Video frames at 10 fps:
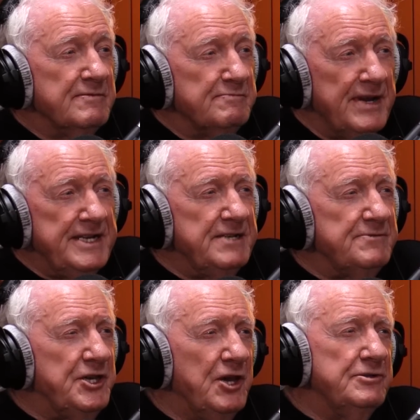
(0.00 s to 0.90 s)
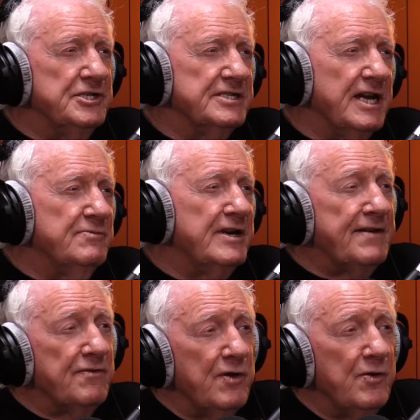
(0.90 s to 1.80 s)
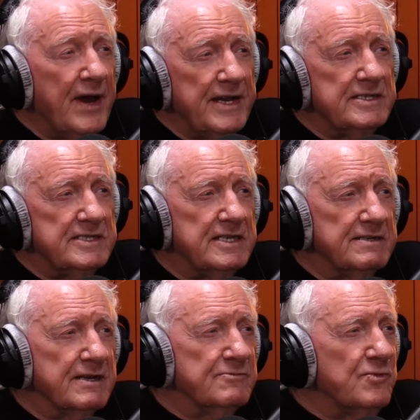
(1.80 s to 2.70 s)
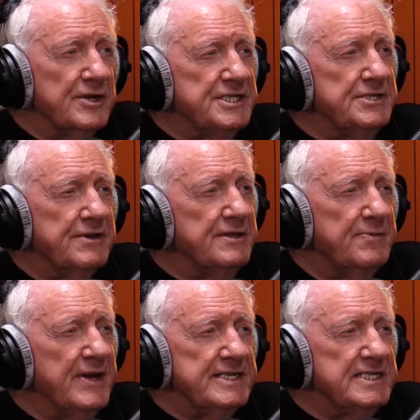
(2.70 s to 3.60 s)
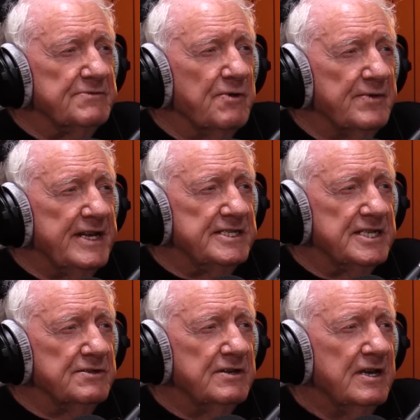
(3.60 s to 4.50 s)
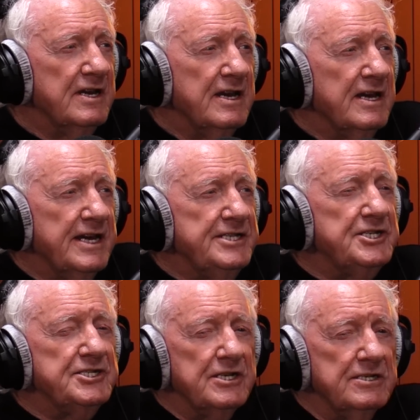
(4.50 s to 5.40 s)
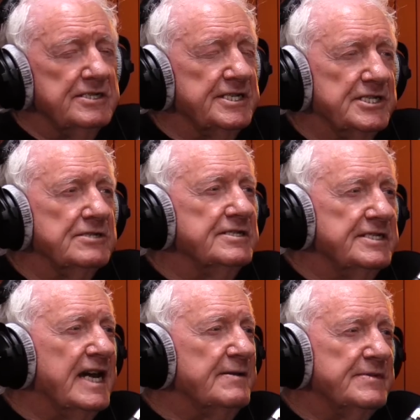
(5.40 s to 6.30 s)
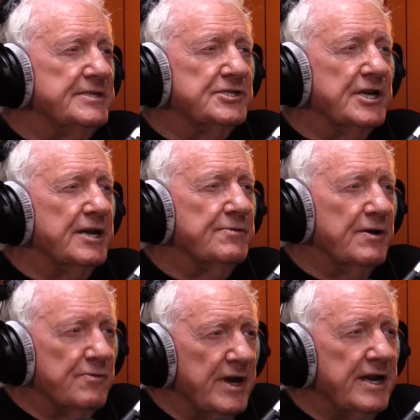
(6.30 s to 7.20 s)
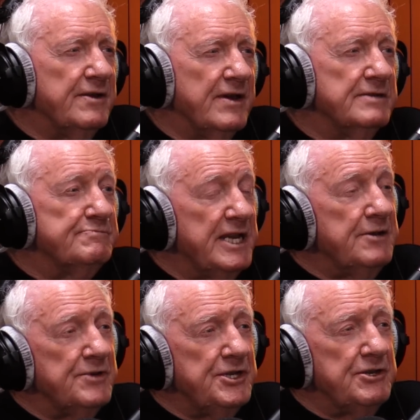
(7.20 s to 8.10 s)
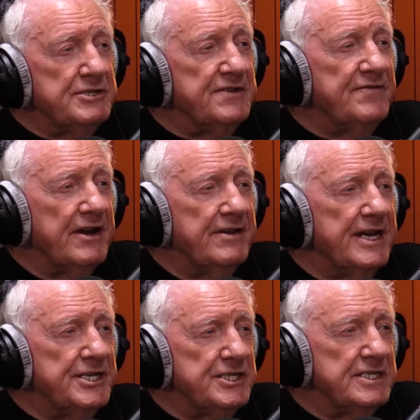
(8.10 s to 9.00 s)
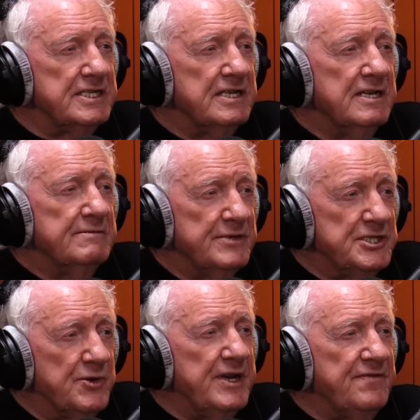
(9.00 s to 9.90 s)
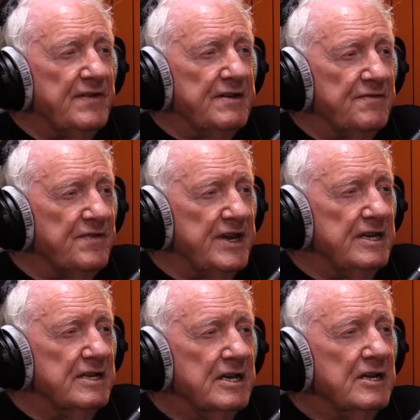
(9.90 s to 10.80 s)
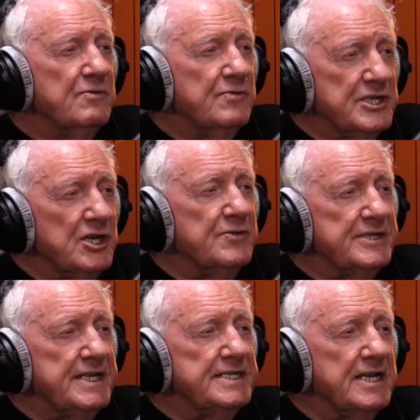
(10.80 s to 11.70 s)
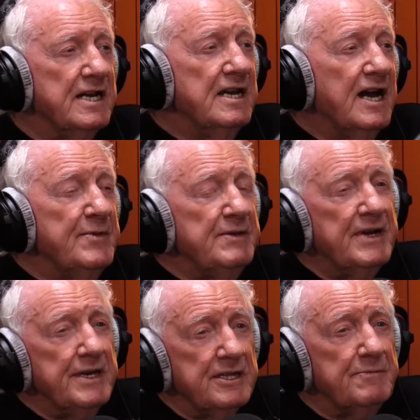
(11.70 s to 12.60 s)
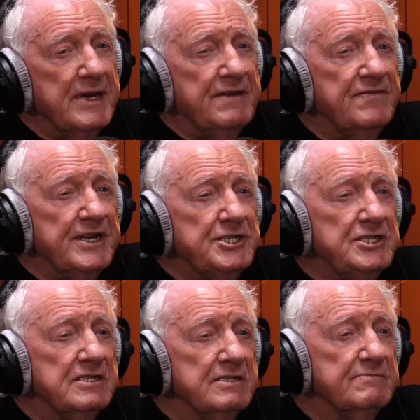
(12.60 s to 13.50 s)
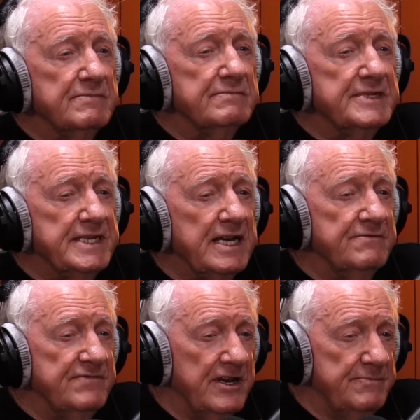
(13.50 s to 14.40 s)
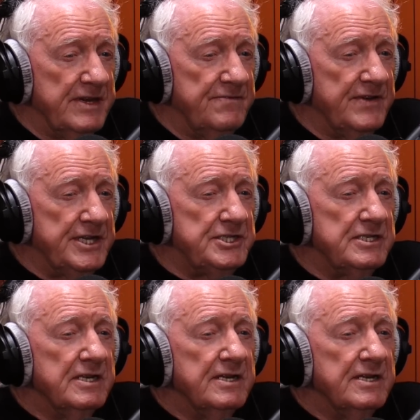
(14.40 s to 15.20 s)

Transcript: Briggsy was huge, and wherever we went, and 1 or 2 other places we went to, he just understood the depth straight away. But he would use the variations. But 25 feet was always his start. I mean, my other big fish, my second very big fish